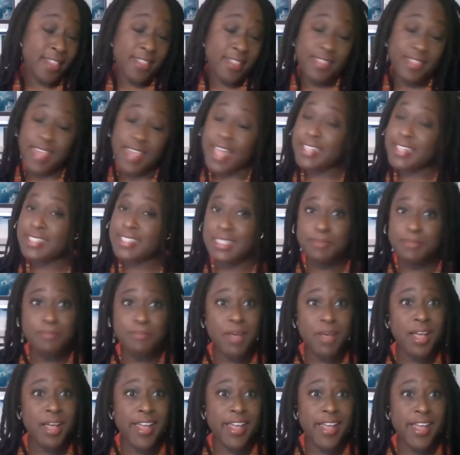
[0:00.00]
that's
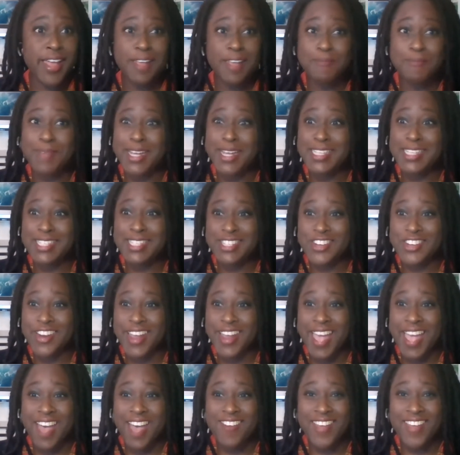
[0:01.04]
my
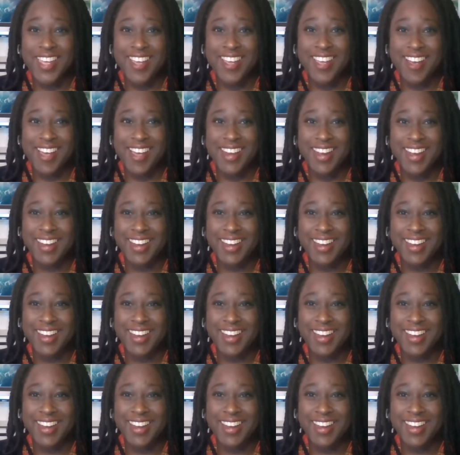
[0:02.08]
story, how I got in.